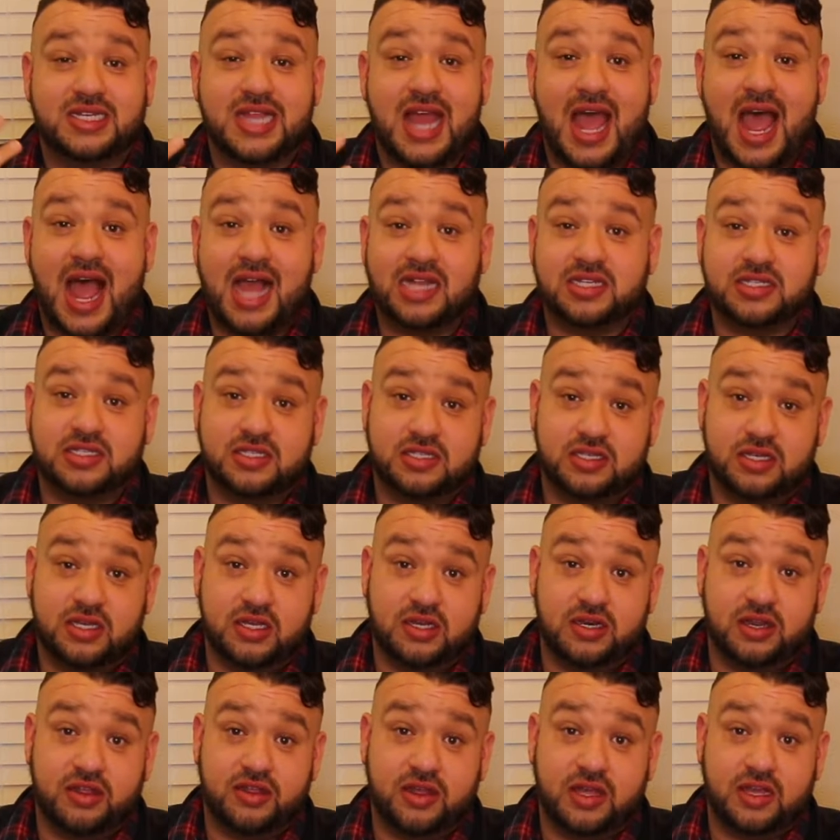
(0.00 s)
asks
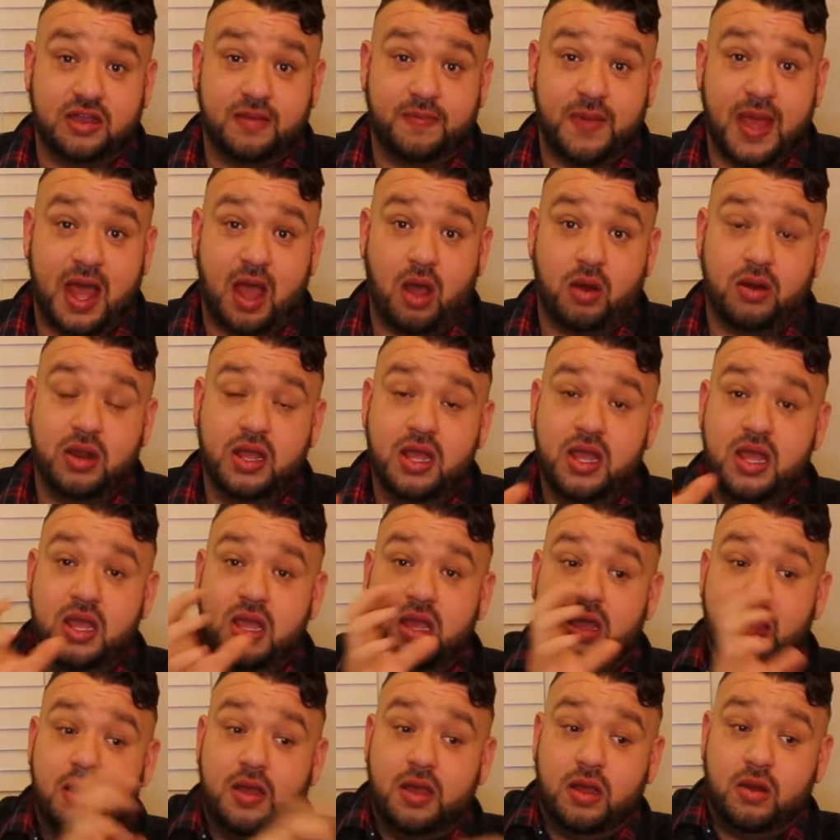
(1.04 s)
you to think about,
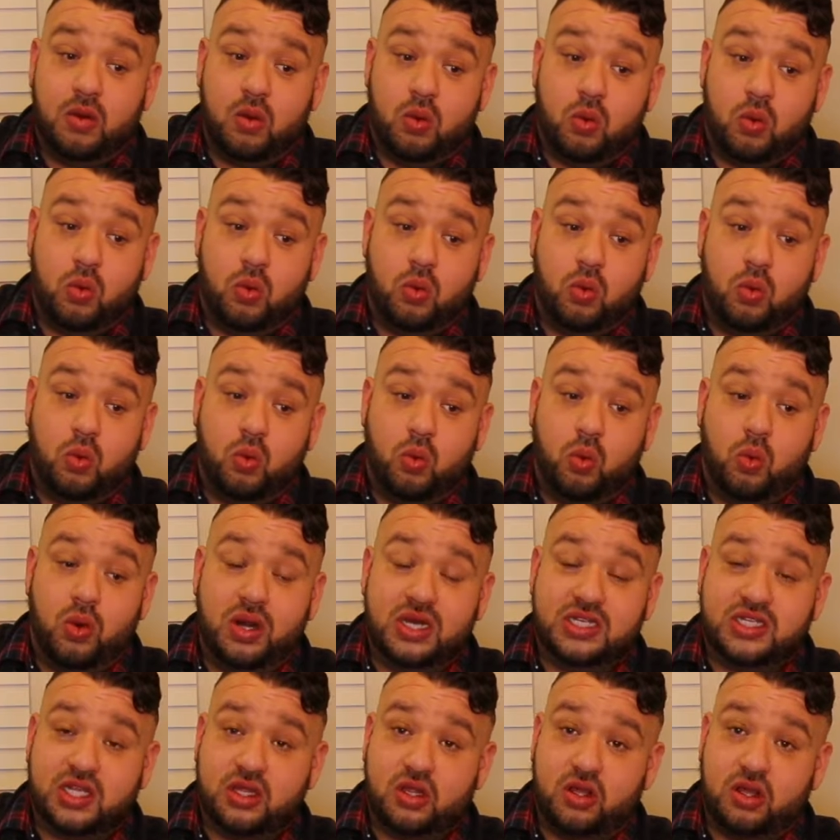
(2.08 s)
what
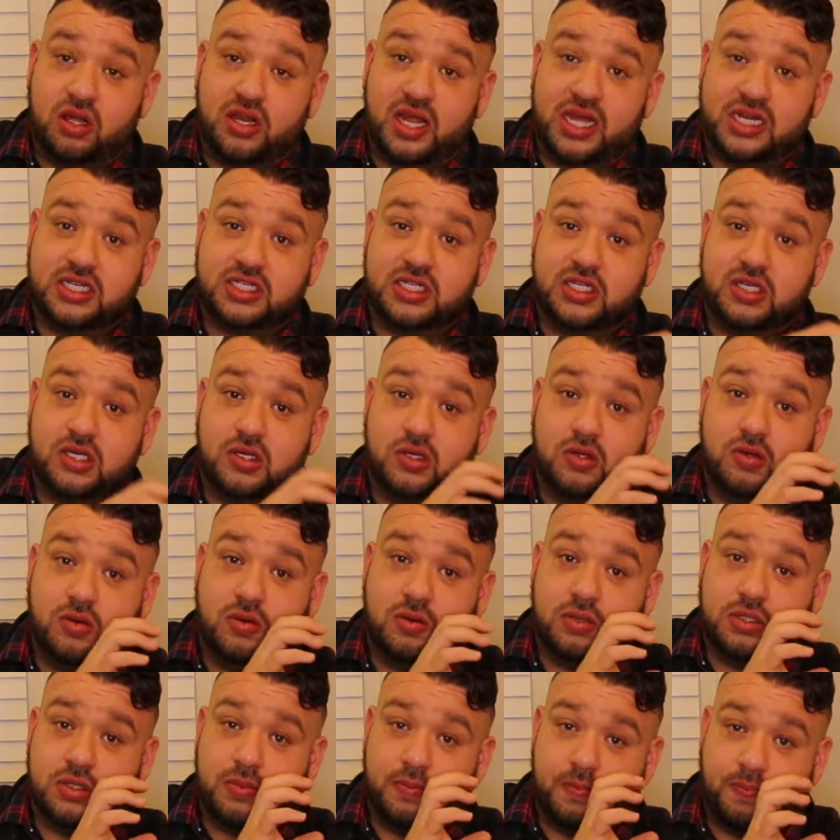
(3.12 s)
does it look like
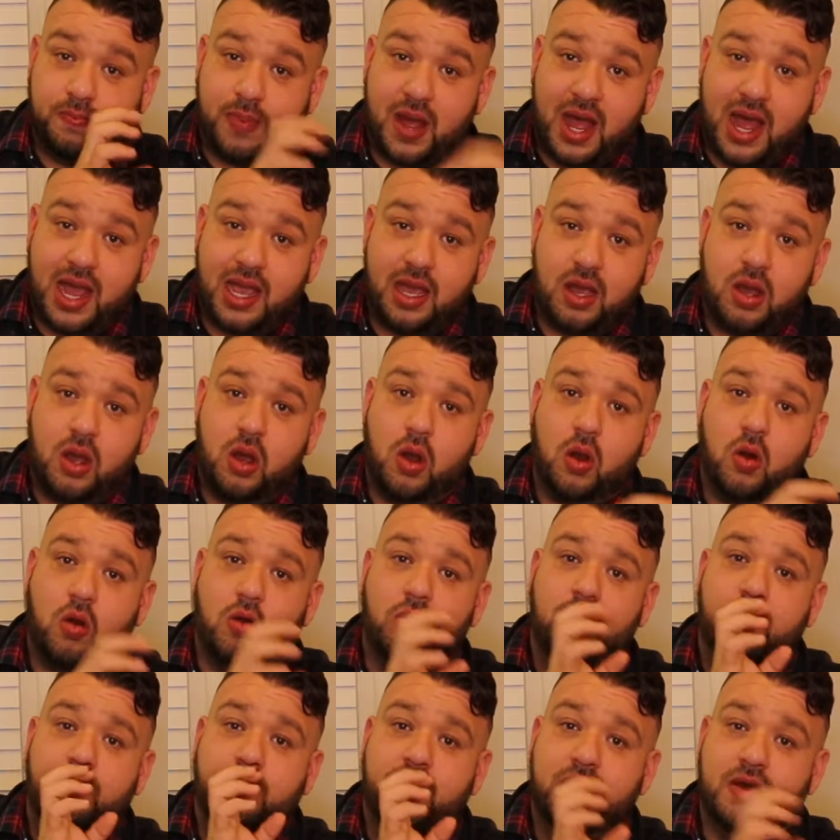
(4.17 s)
to buy a
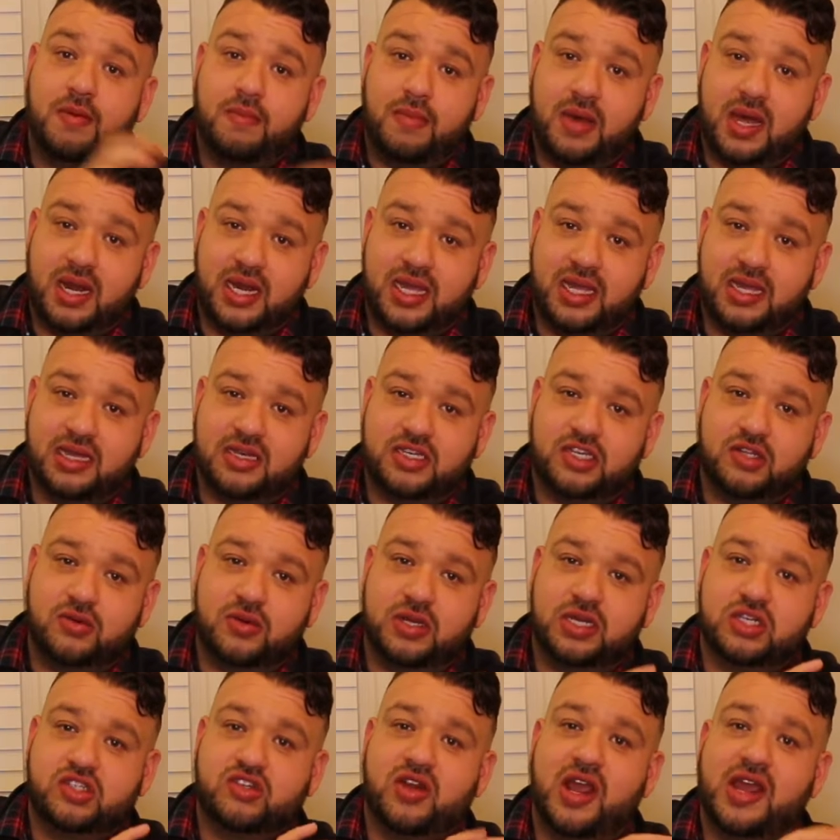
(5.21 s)
home, put money
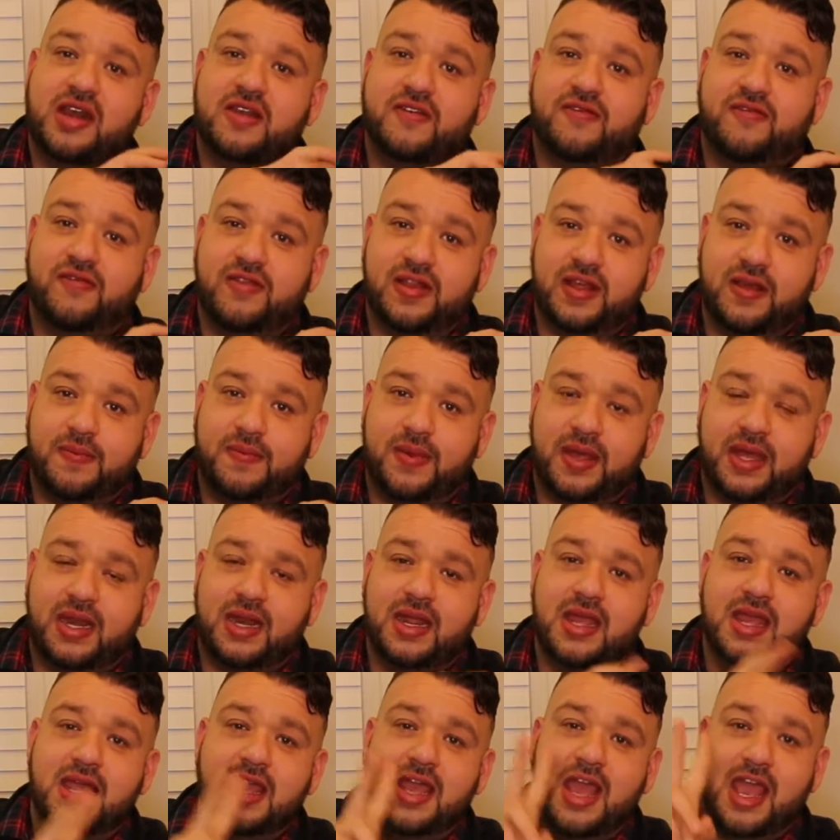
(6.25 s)
into it, try to flip it,
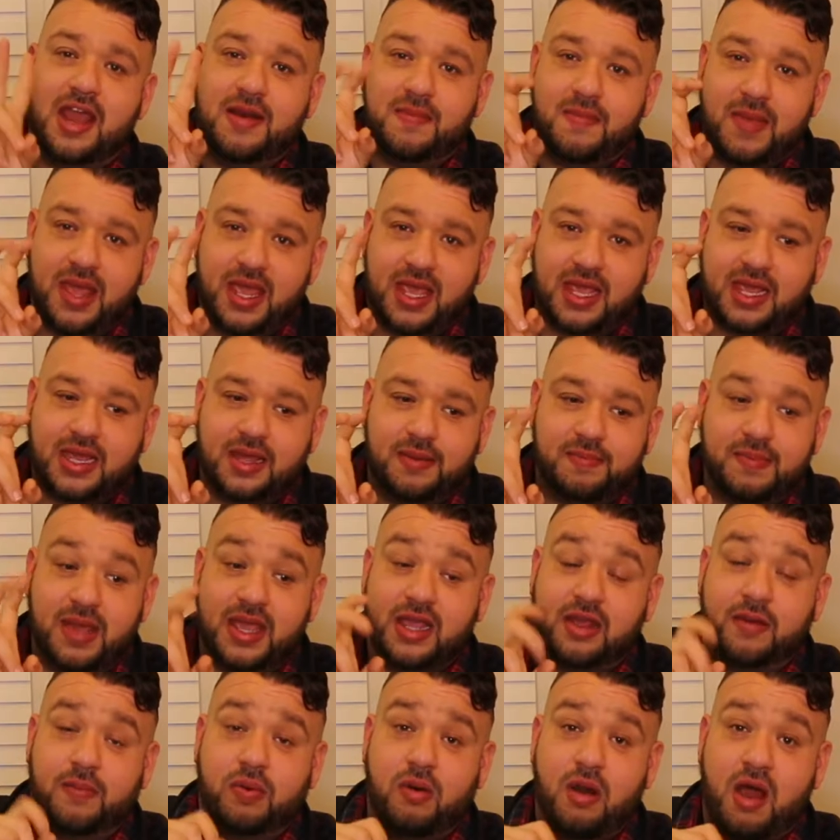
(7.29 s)
and
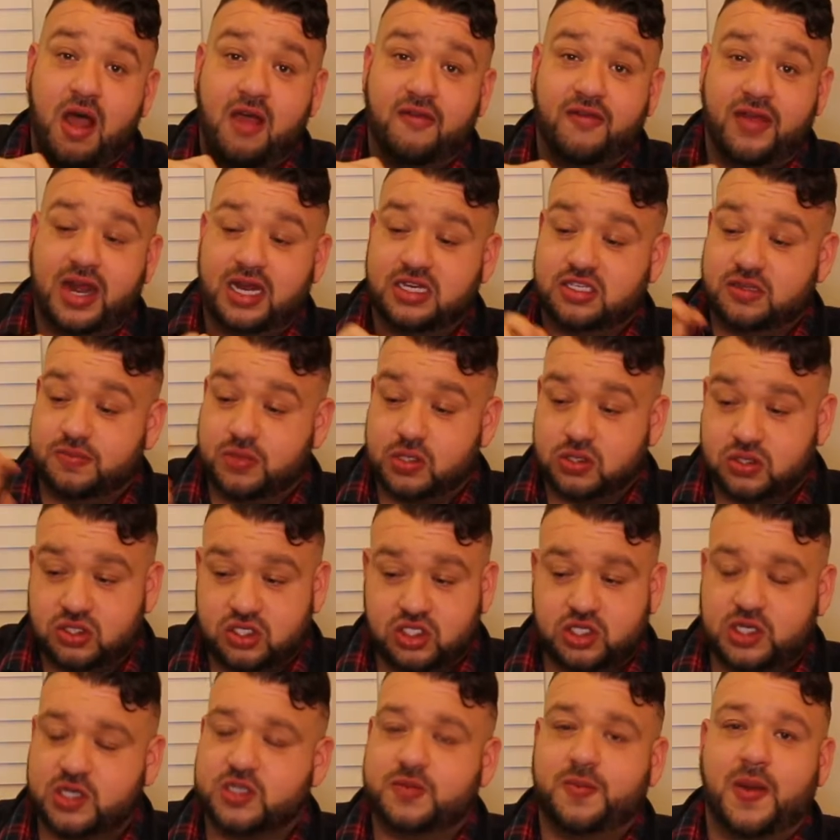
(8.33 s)
make a profit, as opposed
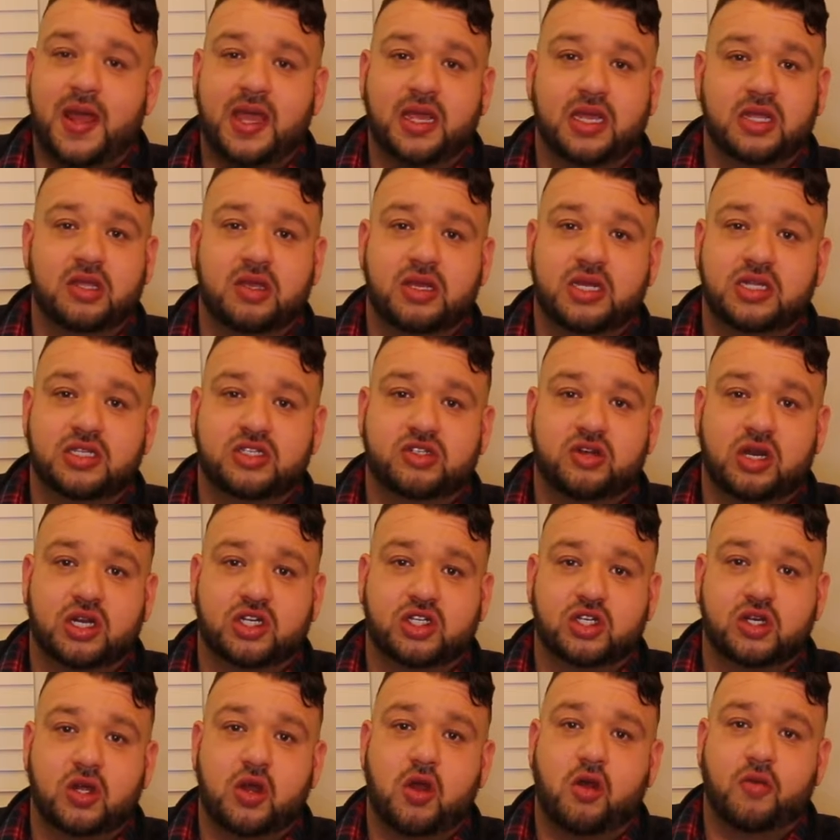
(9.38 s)
to just buying a new
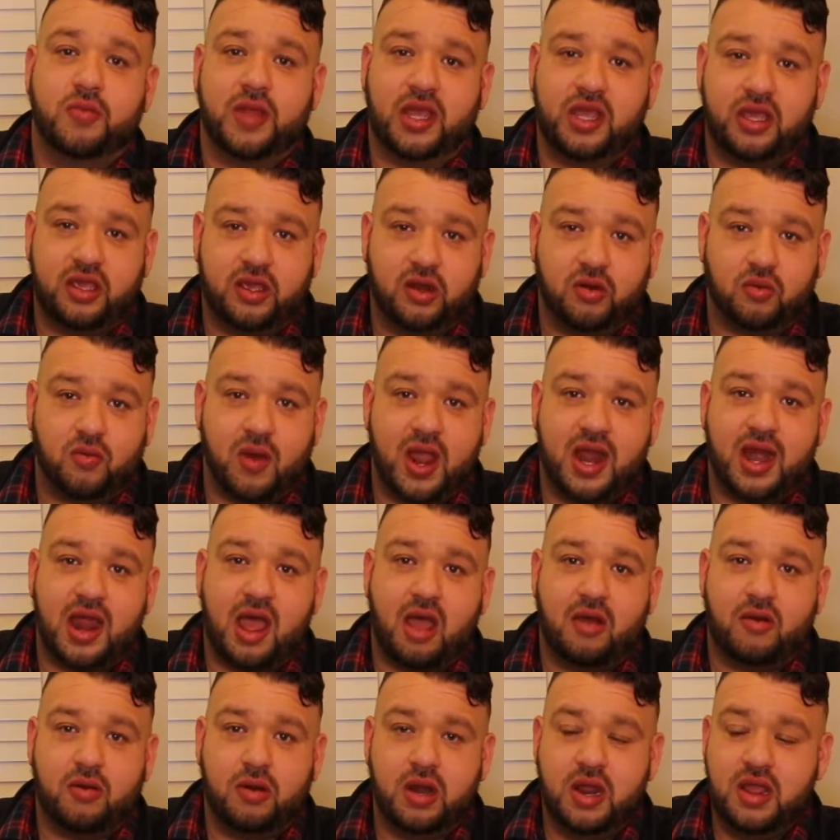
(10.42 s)
construction home that you can rent
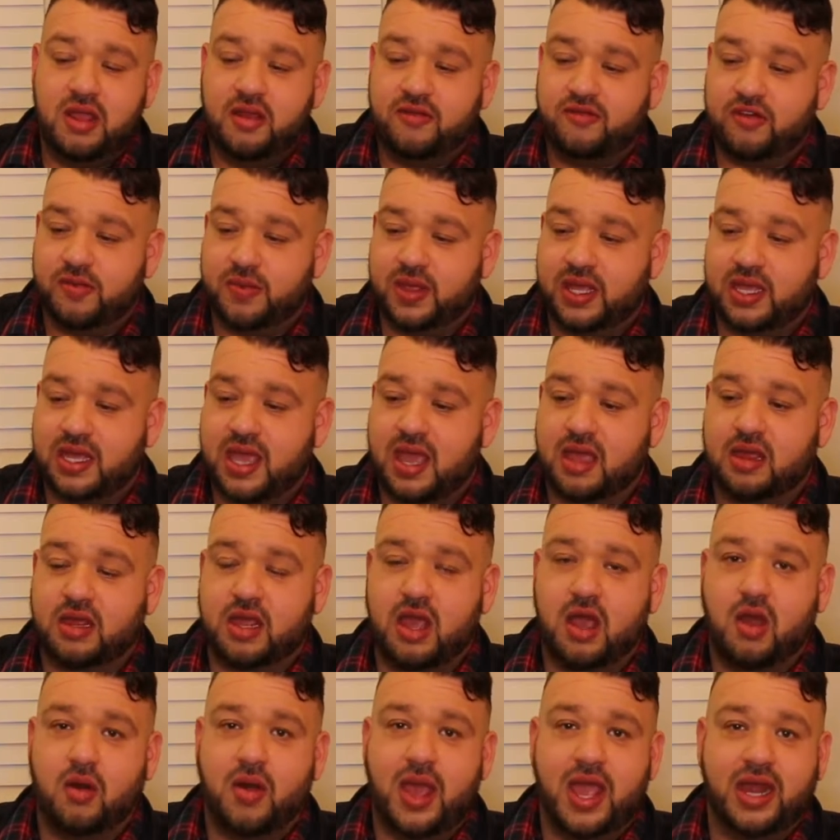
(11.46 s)
out from the
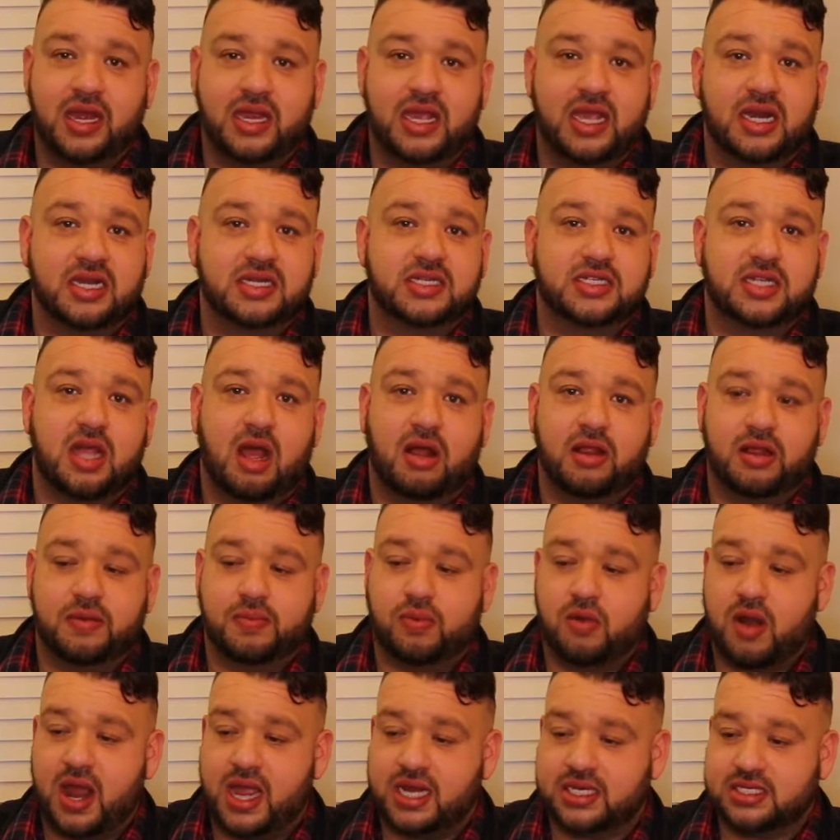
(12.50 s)
get-go and get a
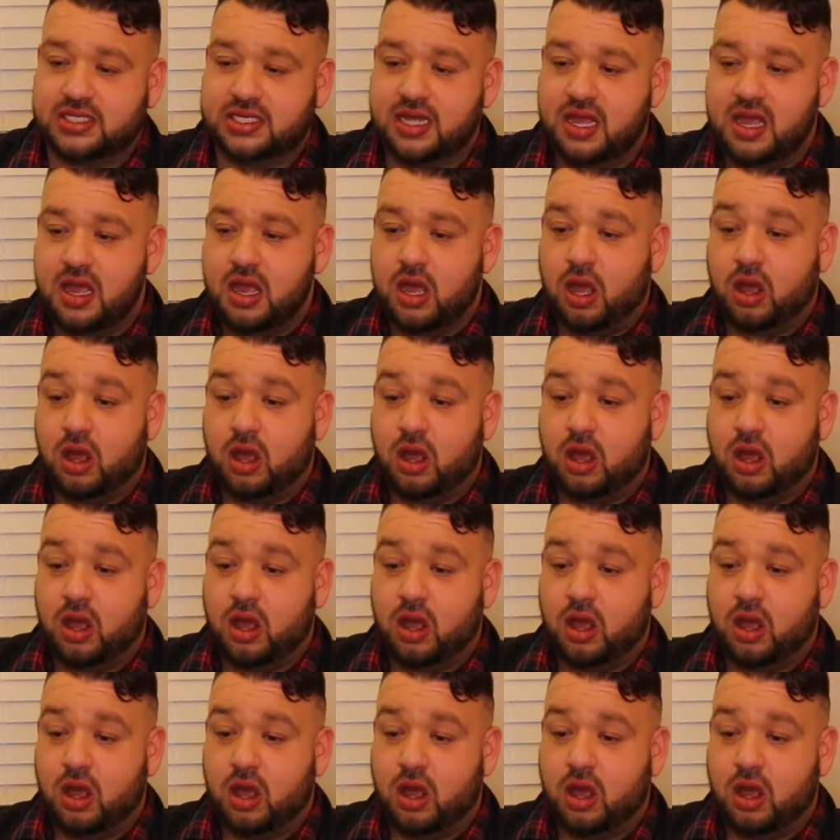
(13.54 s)
solid price.